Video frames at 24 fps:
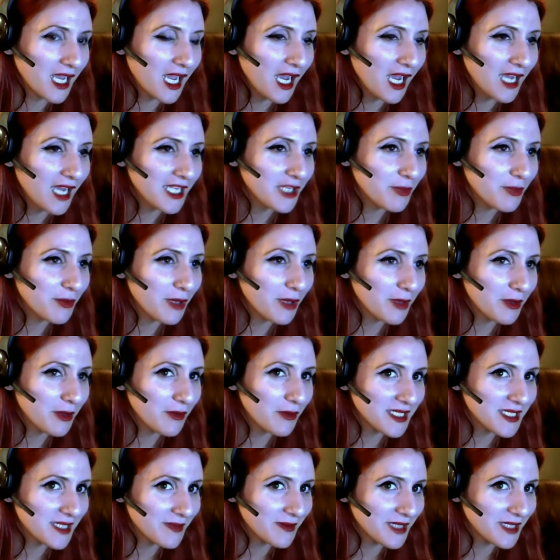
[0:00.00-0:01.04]
You probably want
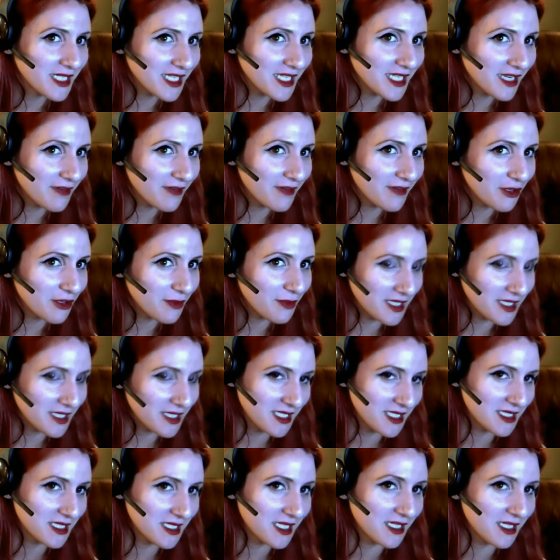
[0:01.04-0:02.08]
something to cover your bases
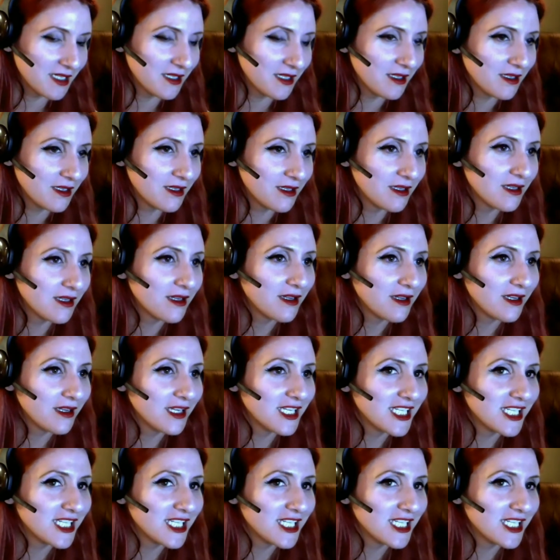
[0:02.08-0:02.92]
then. So